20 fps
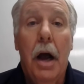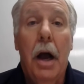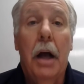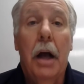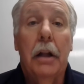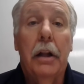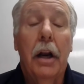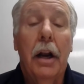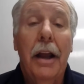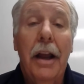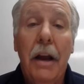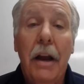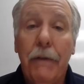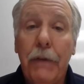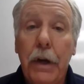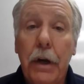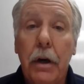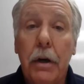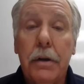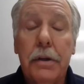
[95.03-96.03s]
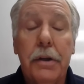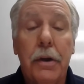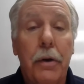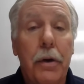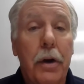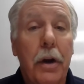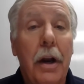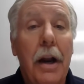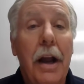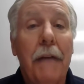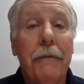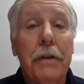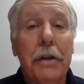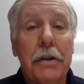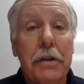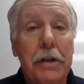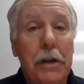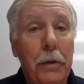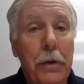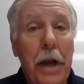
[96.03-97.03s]
a little heavier, so you're going to have to
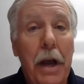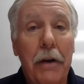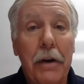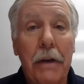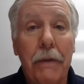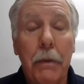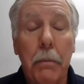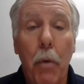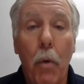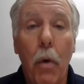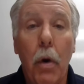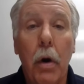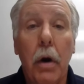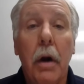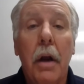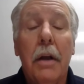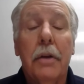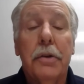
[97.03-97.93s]
slow down even more.